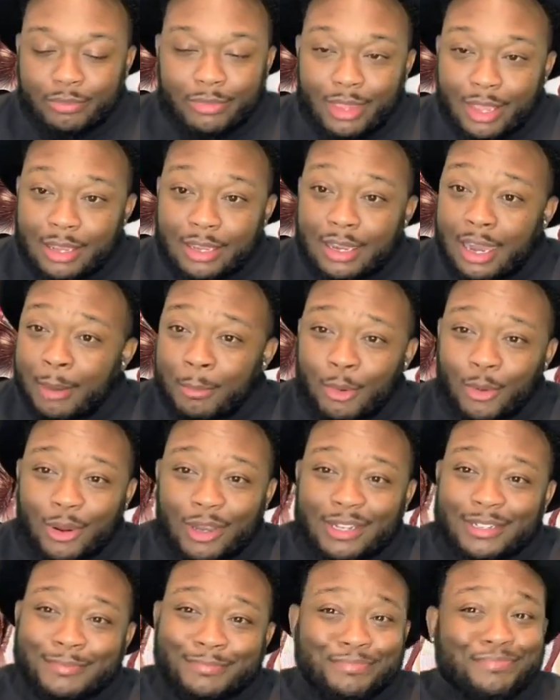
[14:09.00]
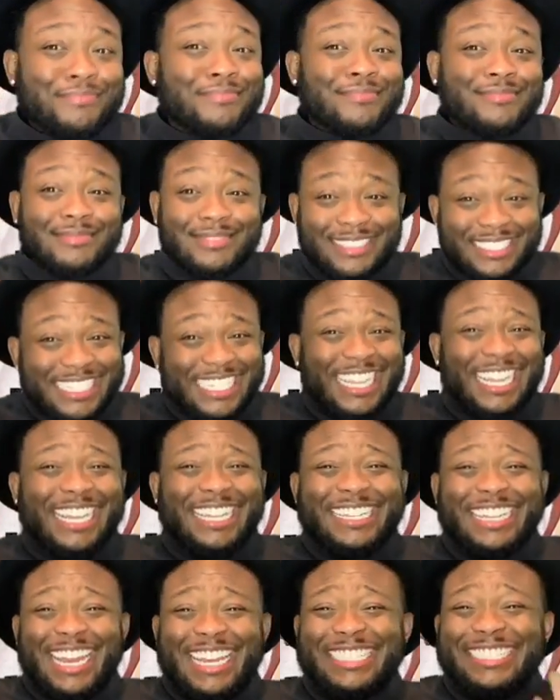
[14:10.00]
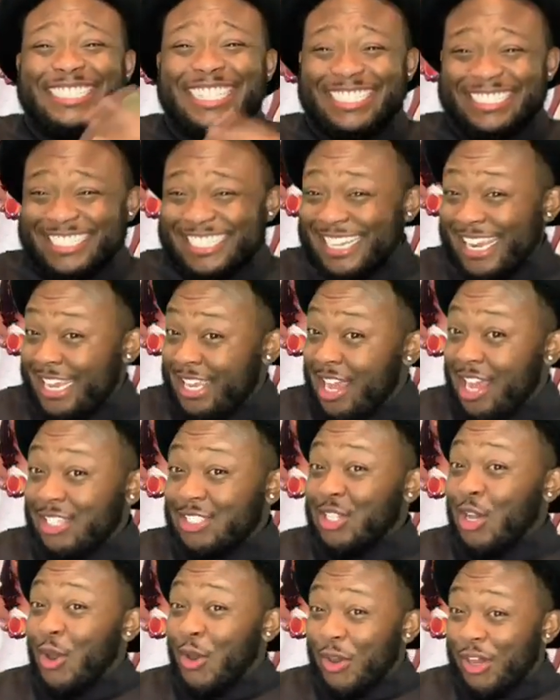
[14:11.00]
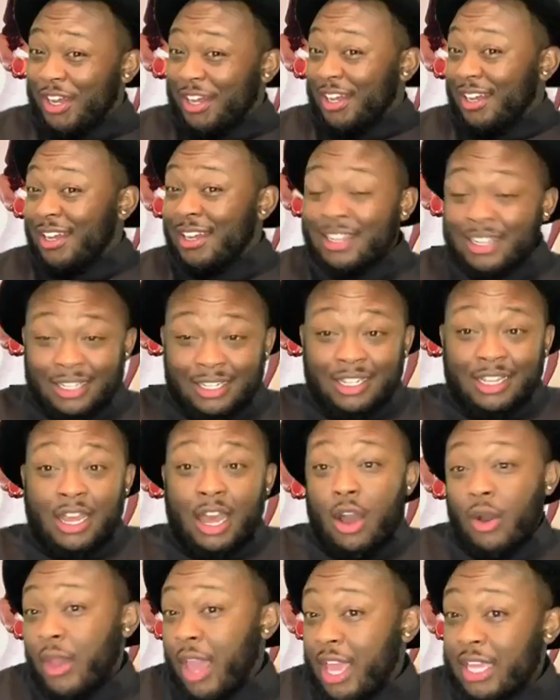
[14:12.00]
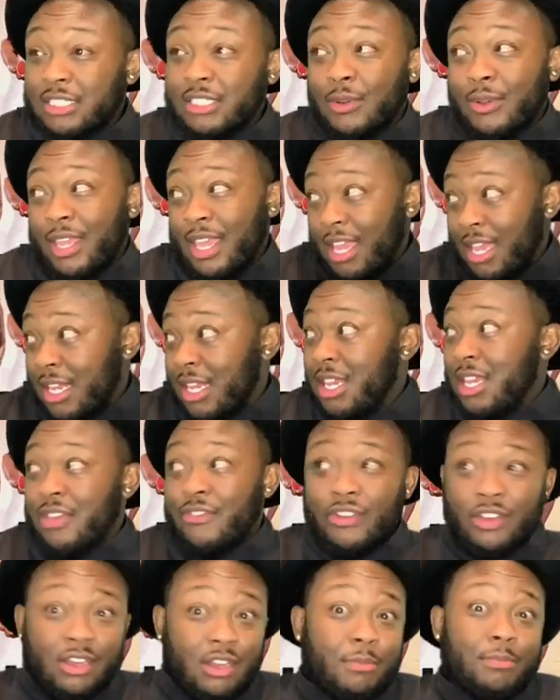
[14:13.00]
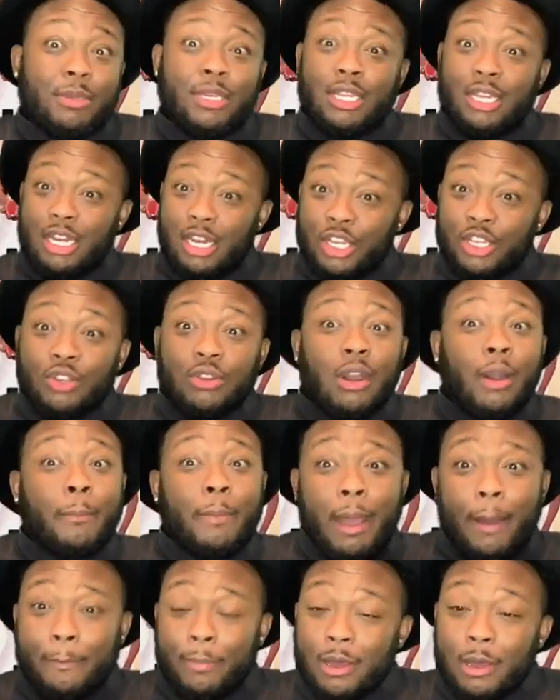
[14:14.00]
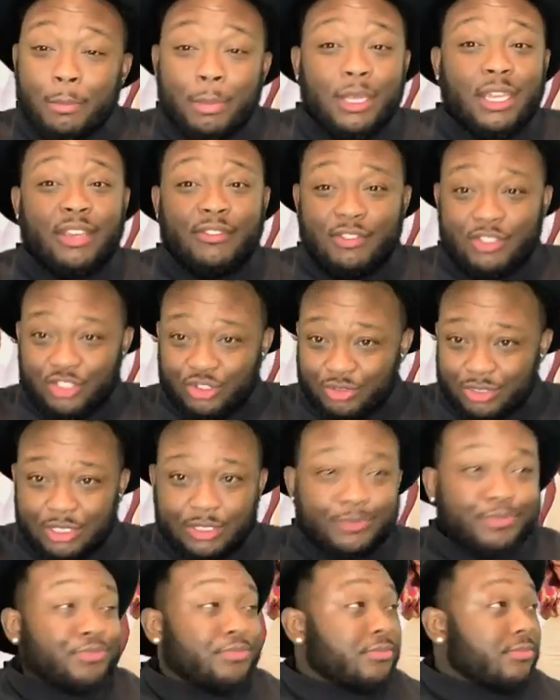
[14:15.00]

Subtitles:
Come on. That's just the day y'all told her, okay, so Candy Evie gonna be there, you gonna pop up and give a drink.